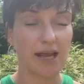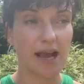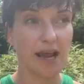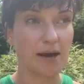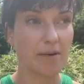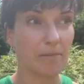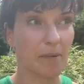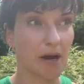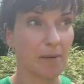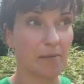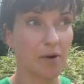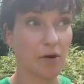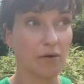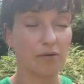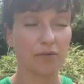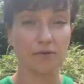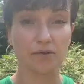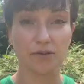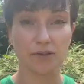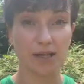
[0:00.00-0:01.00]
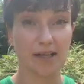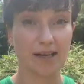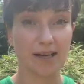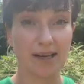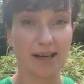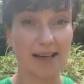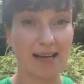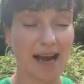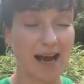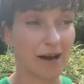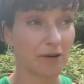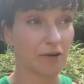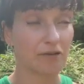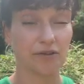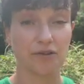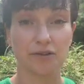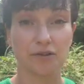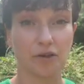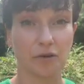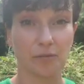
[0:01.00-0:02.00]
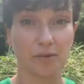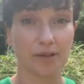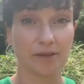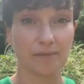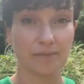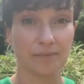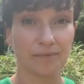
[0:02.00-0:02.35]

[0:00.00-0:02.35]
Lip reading: in my bones and I cannot stop it.